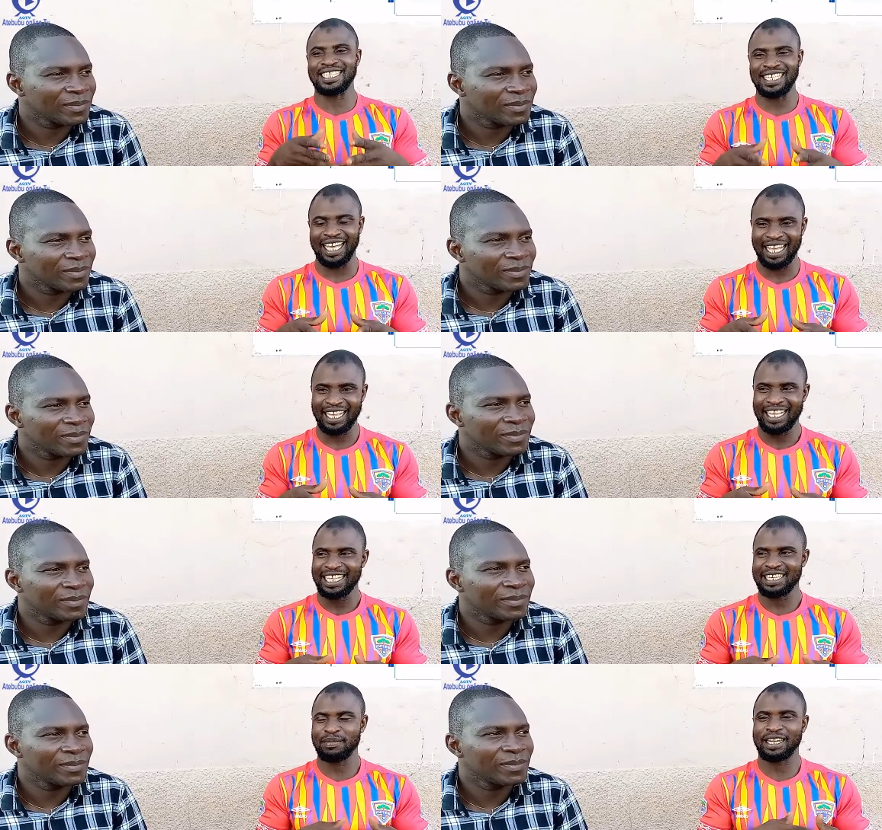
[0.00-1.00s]
Speaker 1: and ya.
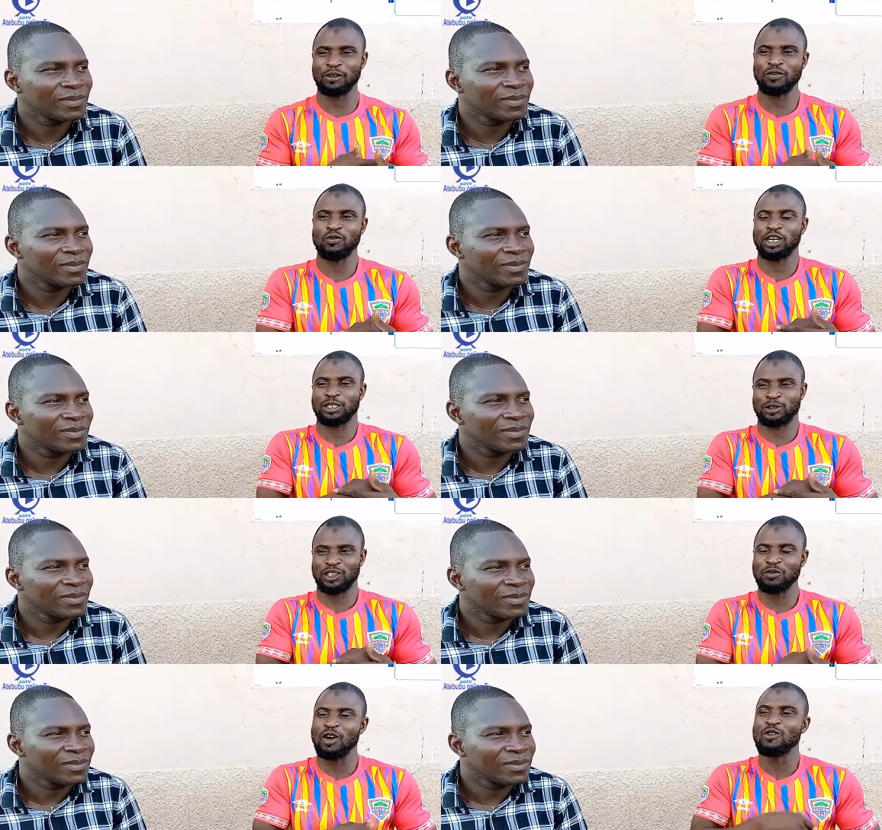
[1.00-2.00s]
It be enough for no son, no
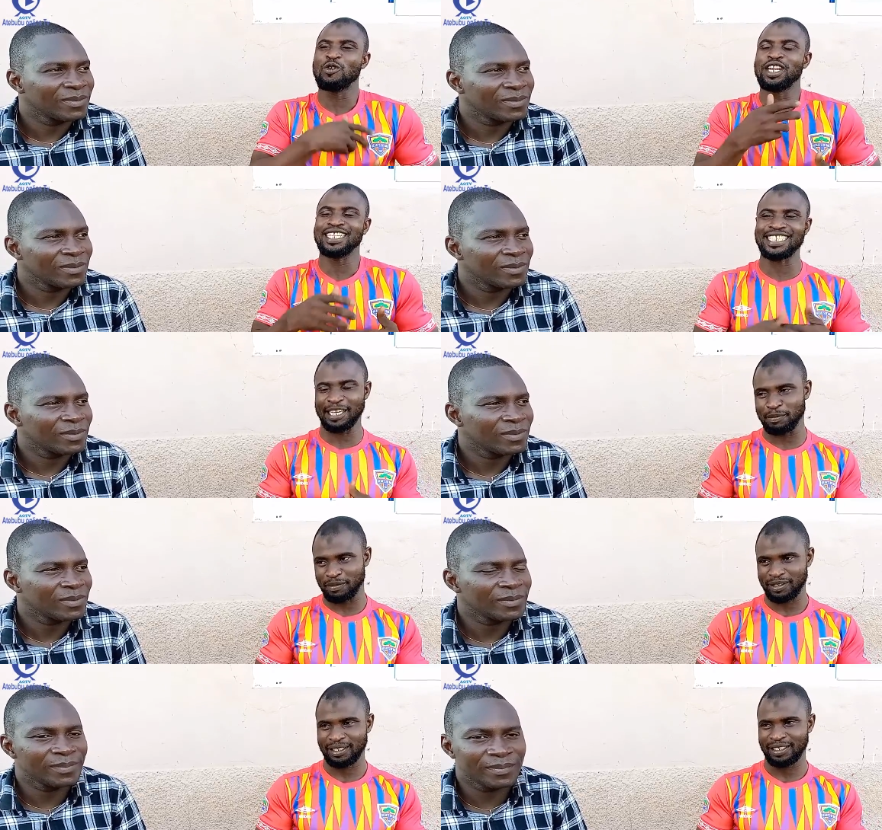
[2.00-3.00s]
one good in temp,
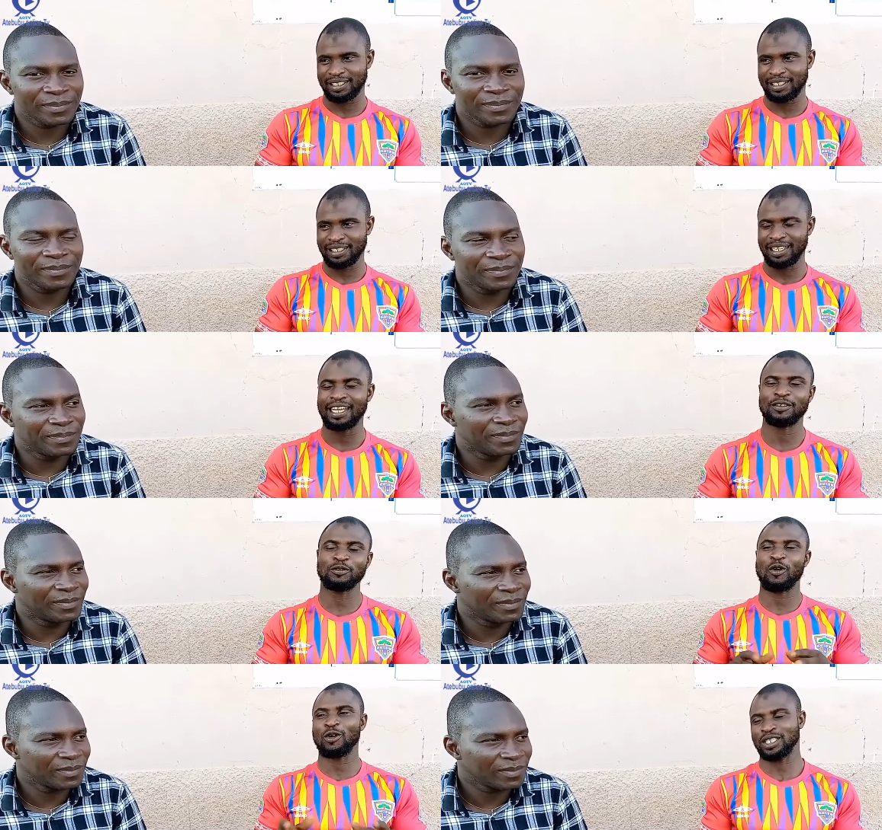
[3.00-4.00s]
and no
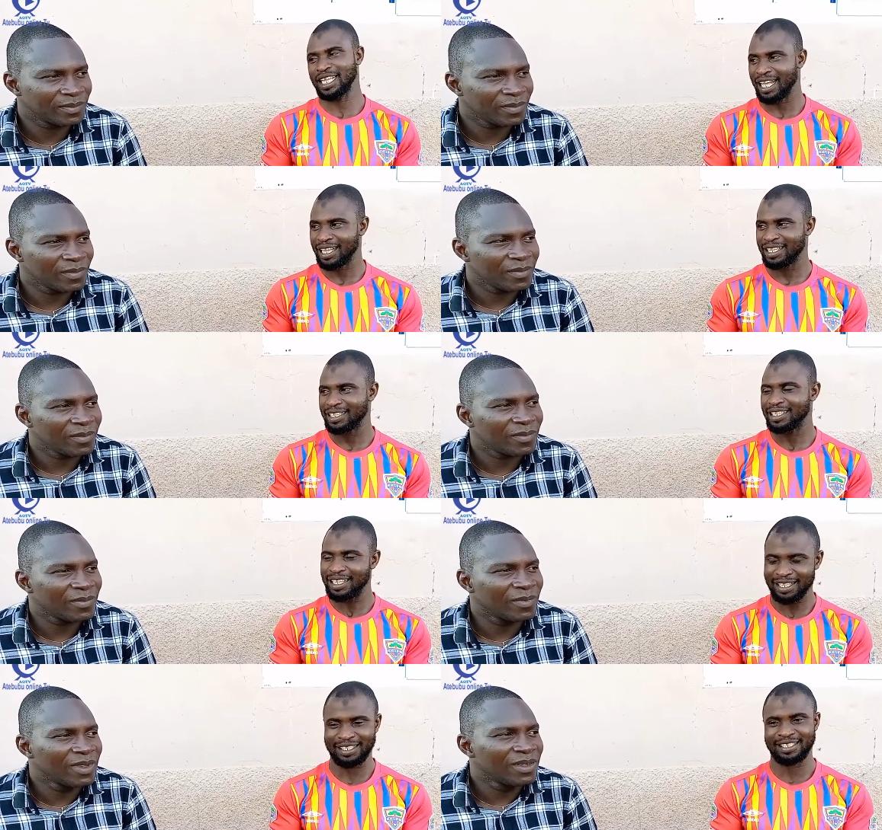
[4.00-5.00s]
horse.
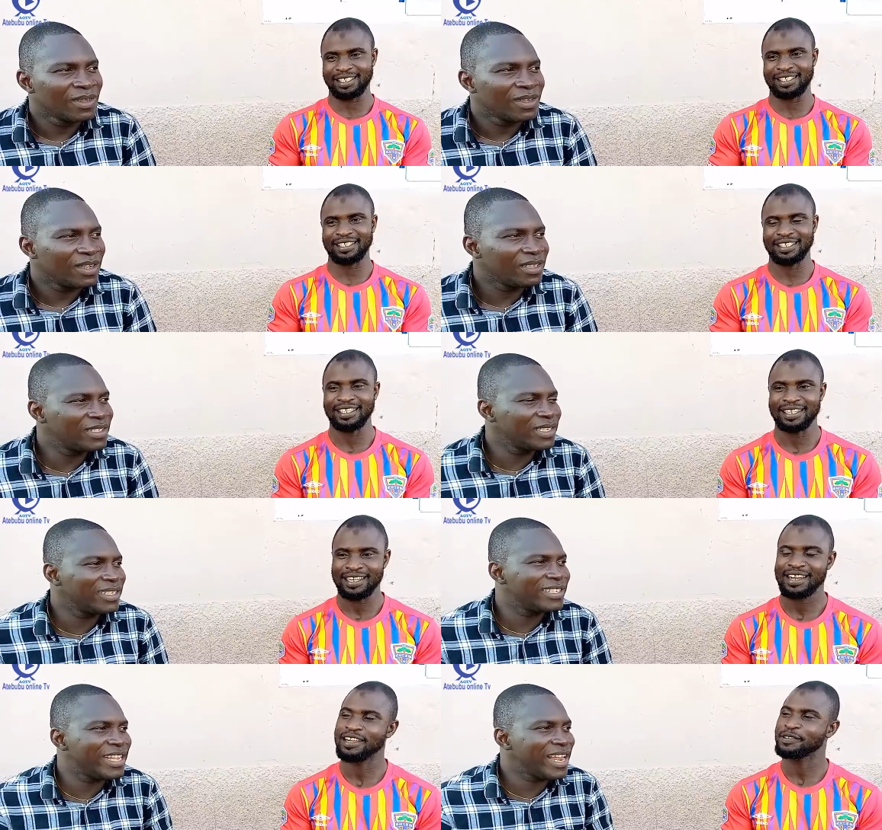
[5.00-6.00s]
Speaker 2: Until
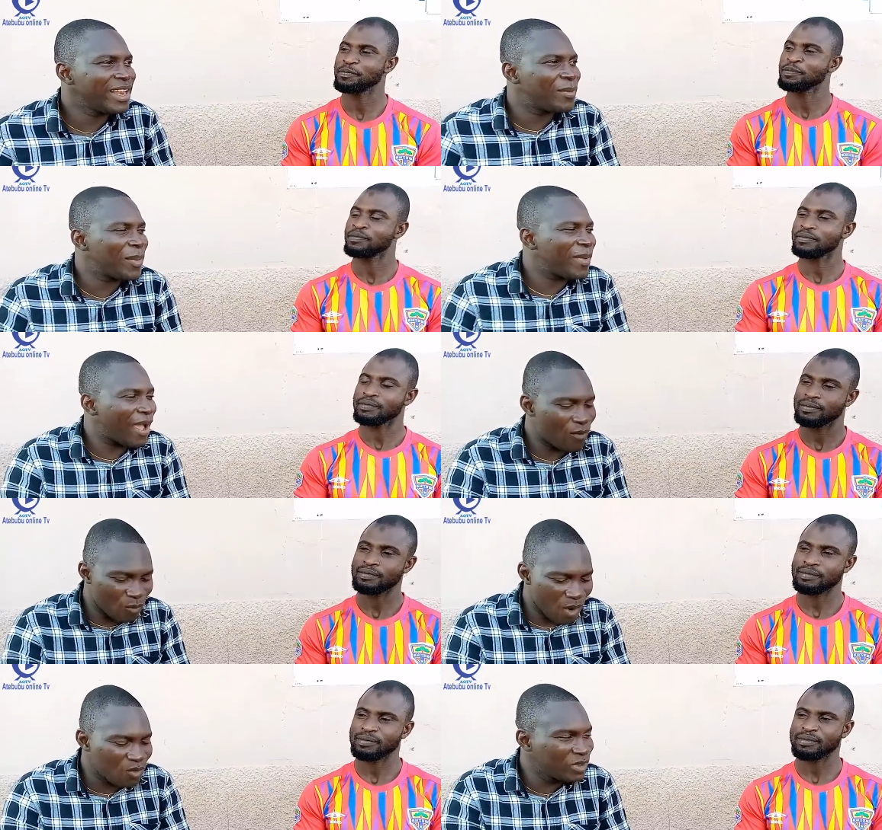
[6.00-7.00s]
Diana Bema,
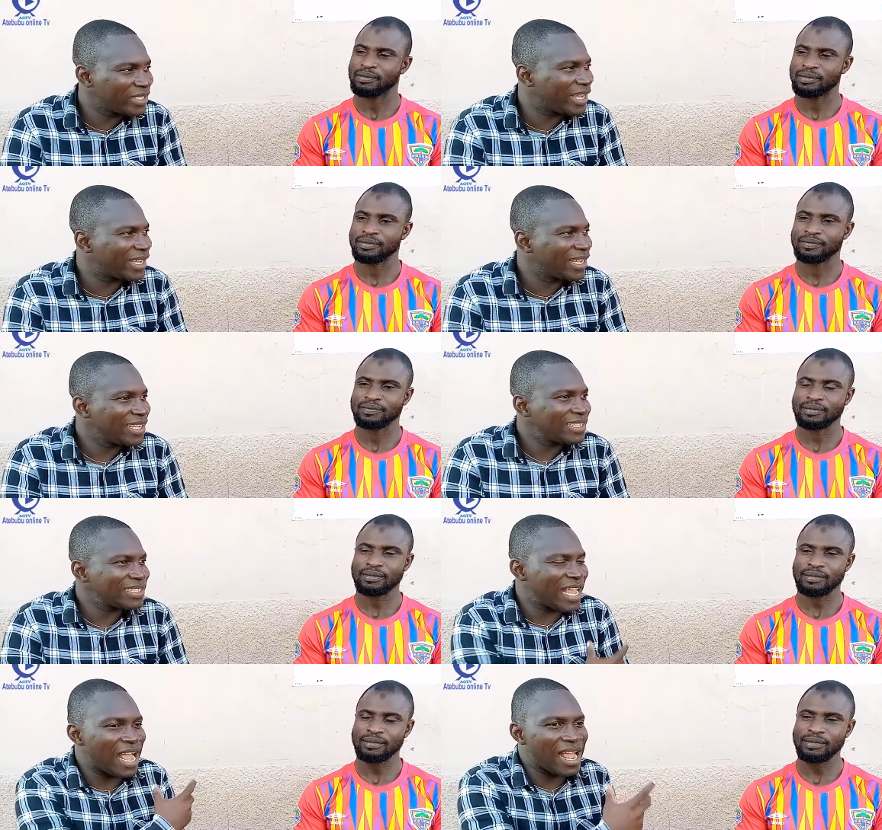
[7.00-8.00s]
well, who say,
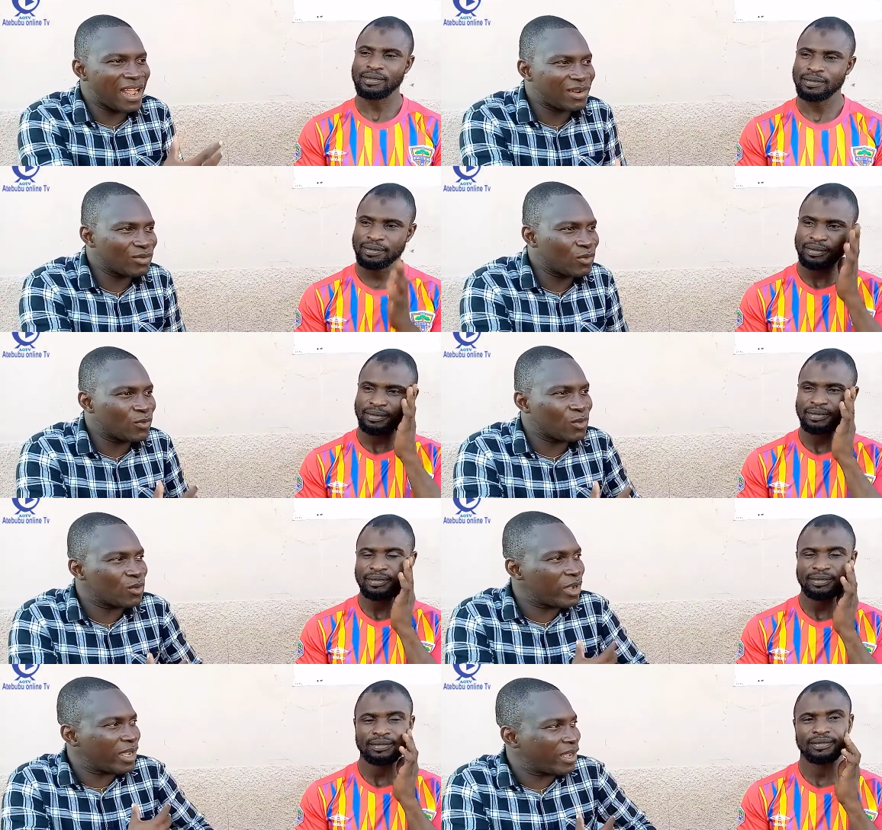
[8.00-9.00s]
Sa no for
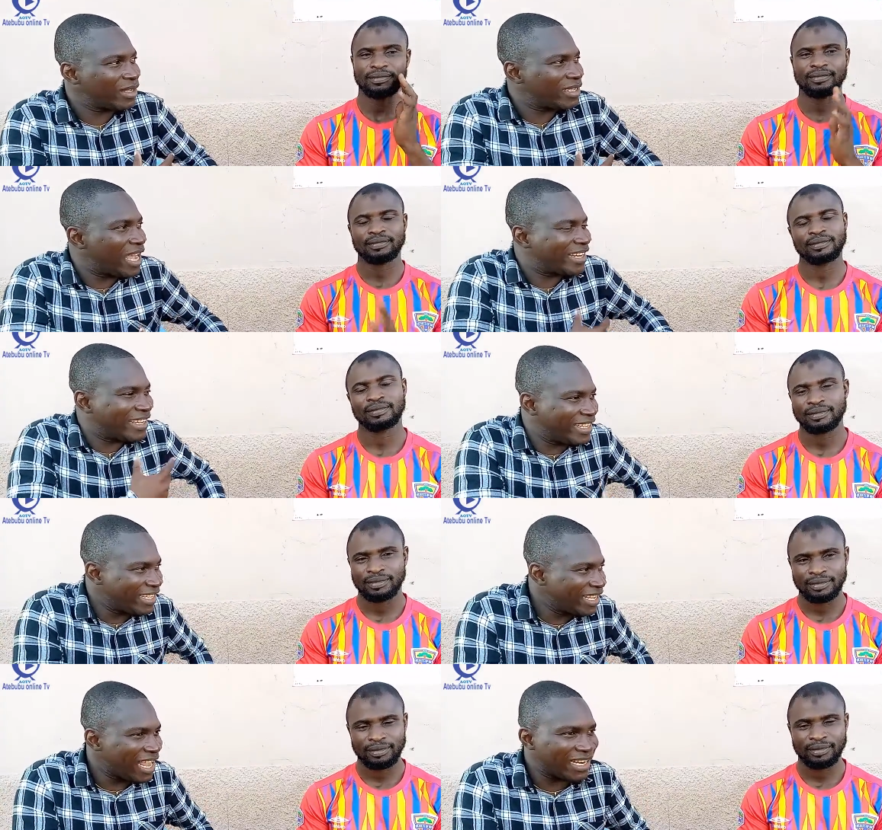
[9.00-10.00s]
Yadi,
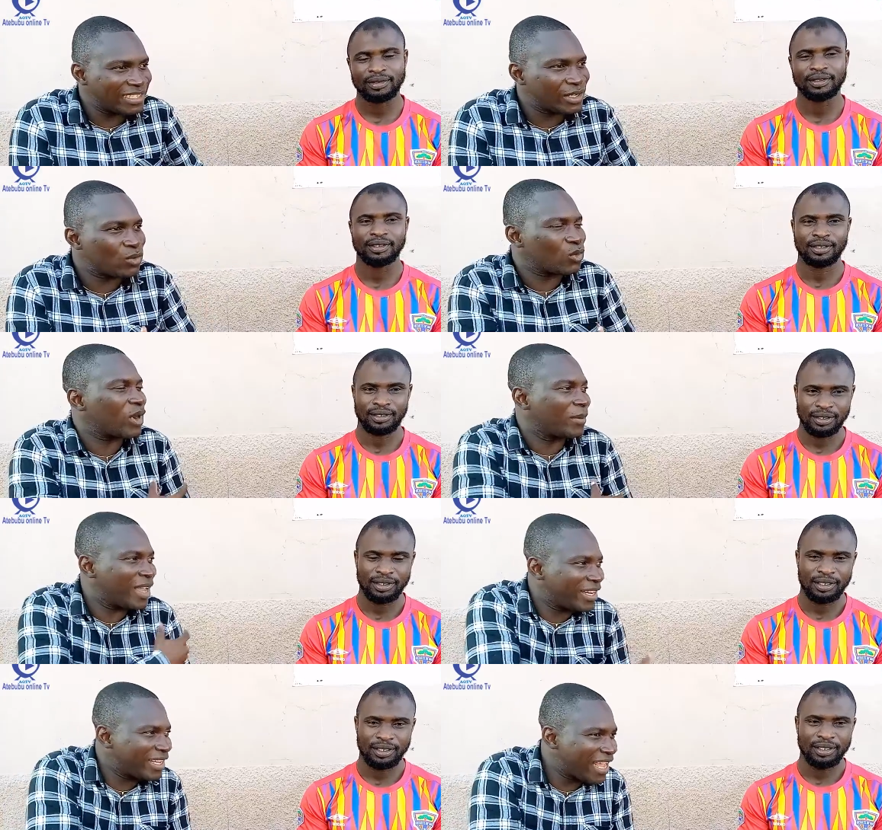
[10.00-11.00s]
and I said,
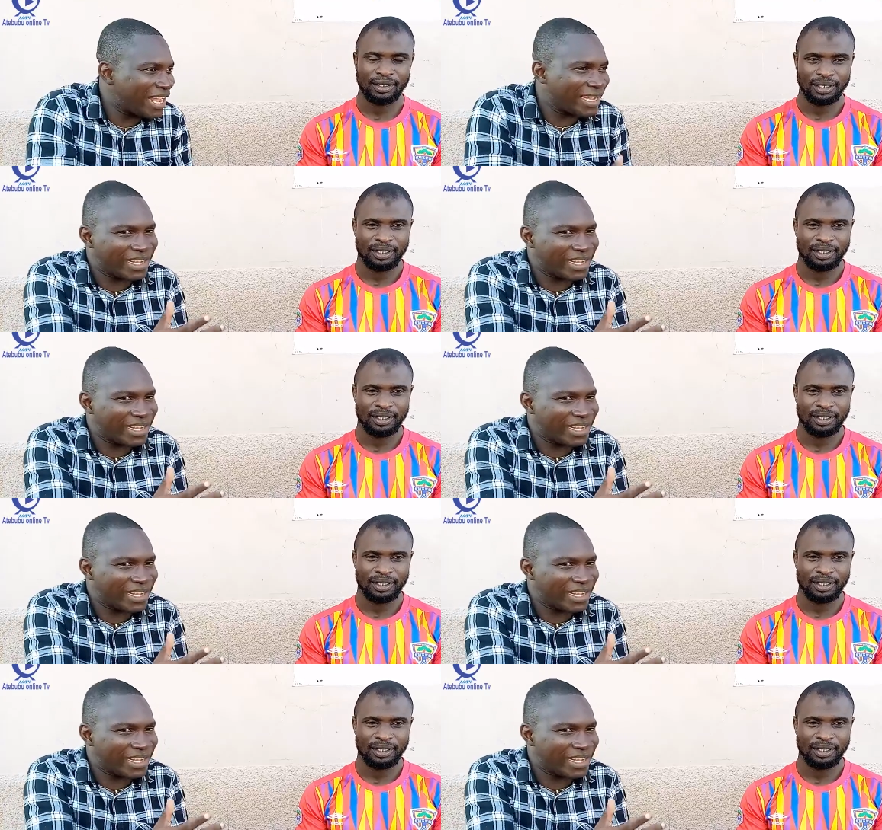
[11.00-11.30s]
Yadi, I